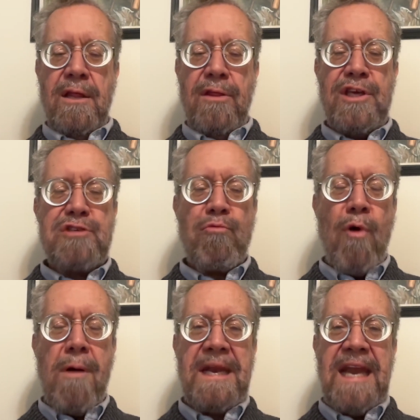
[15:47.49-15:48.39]
this
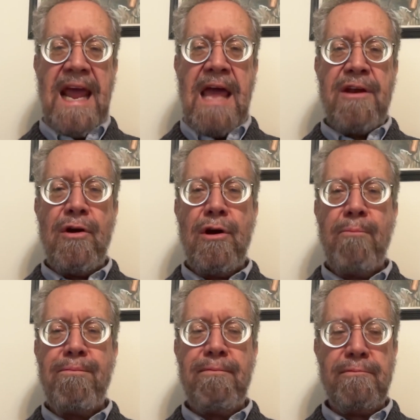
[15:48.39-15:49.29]
woman and
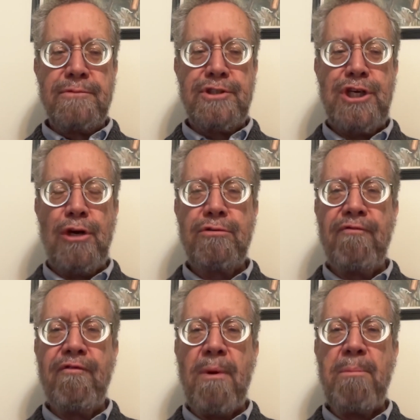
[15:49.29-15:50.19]
her
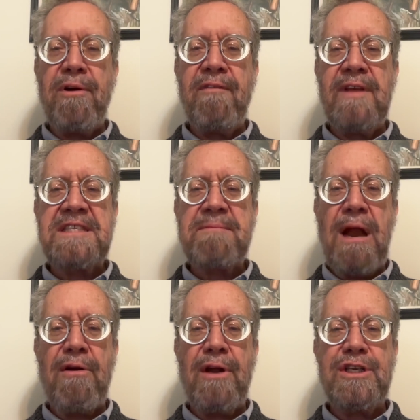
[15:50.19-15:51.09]
children from a previous
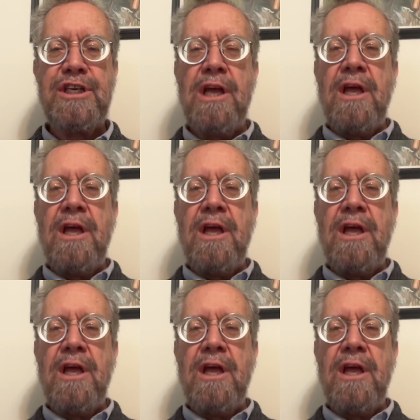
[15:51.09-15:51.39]
marriage.